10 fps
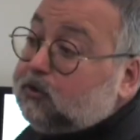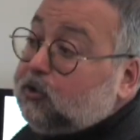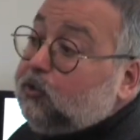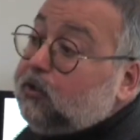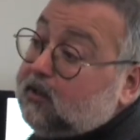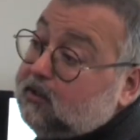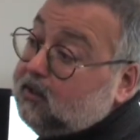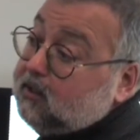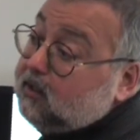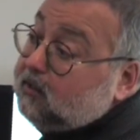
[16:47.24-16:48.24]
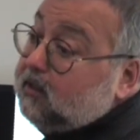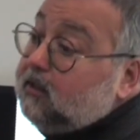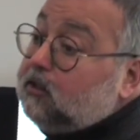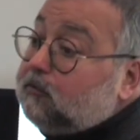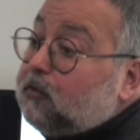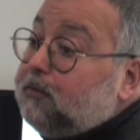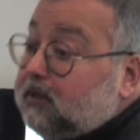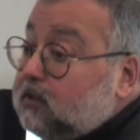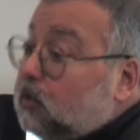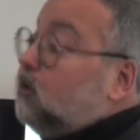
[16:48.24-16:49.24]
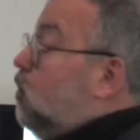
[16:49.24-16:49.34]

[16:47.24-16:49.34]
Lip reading: through the need of competition,